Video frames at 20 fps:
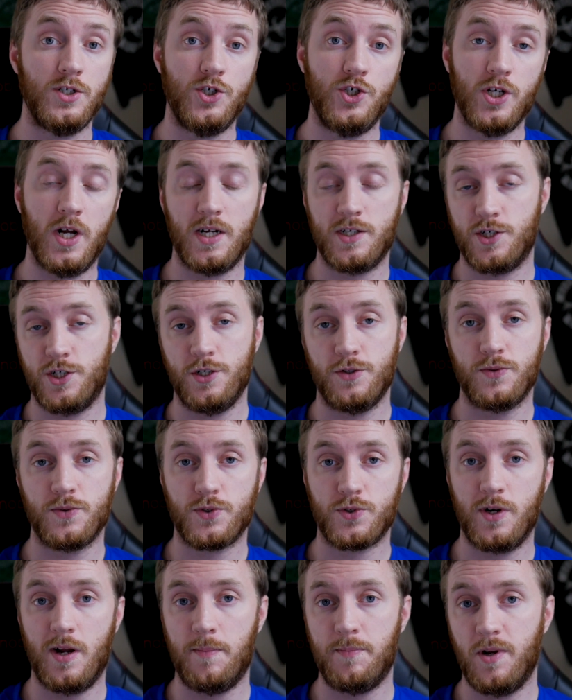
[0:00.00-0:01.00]
Josh here with
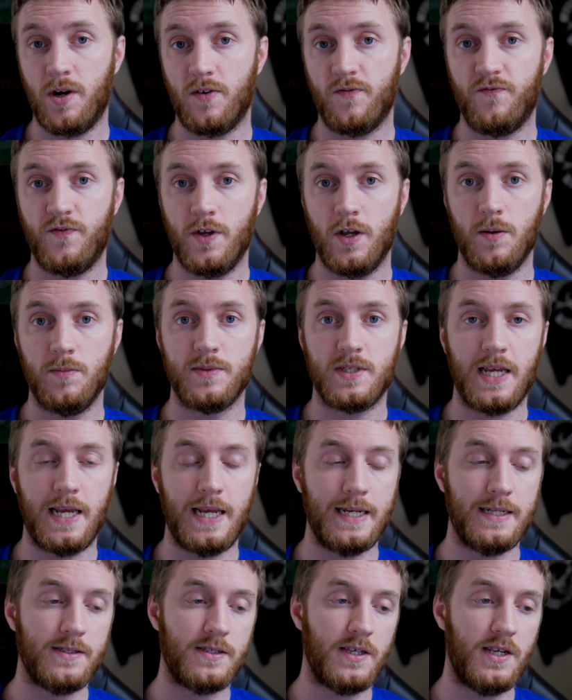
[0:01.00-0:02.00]
Scrapyard Films,
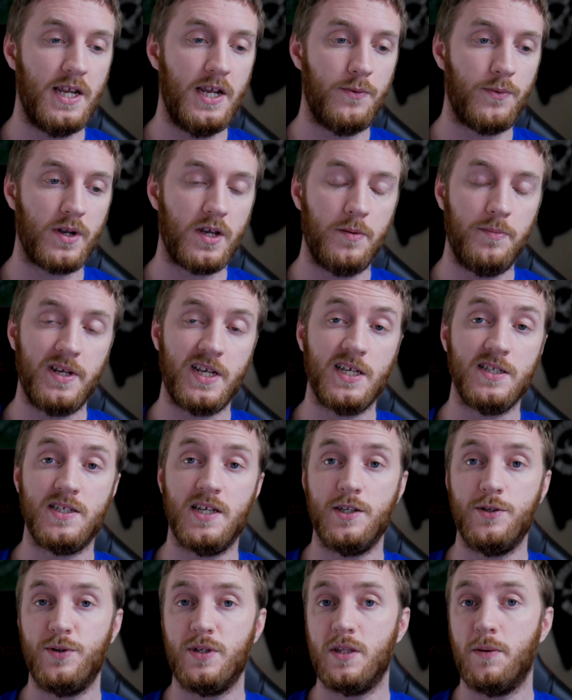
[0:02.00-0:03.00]
and today we're going to be
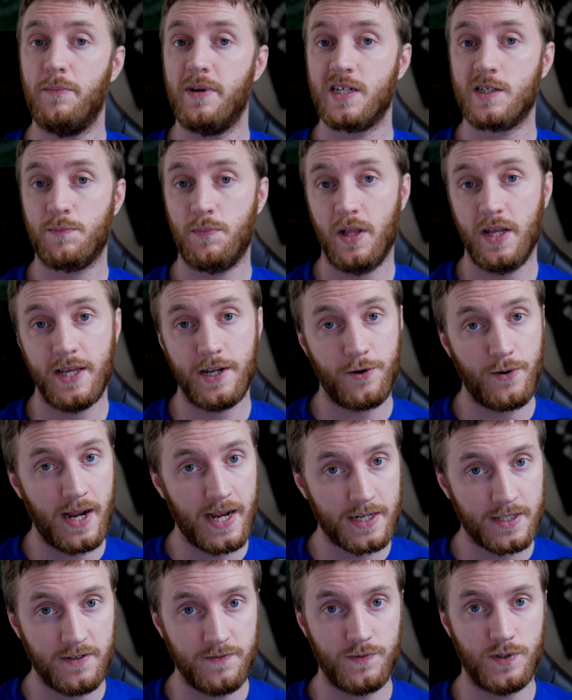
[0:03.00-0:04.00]
continuing the Mixplay
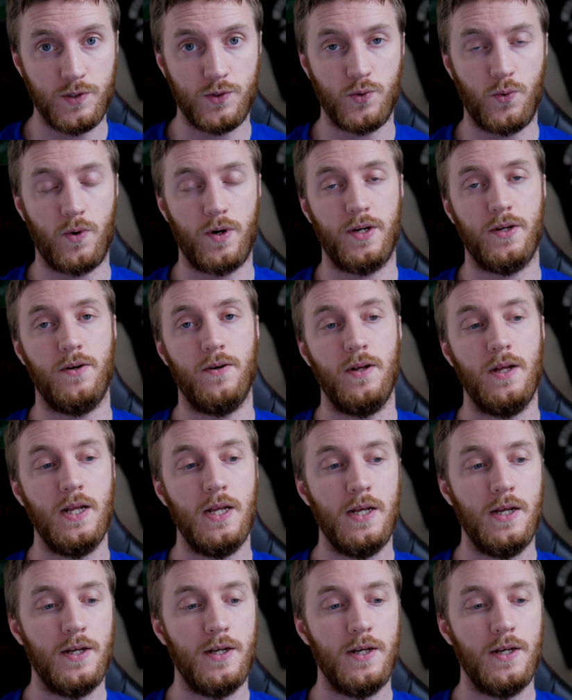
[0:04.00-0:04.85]
Interactive tutorial.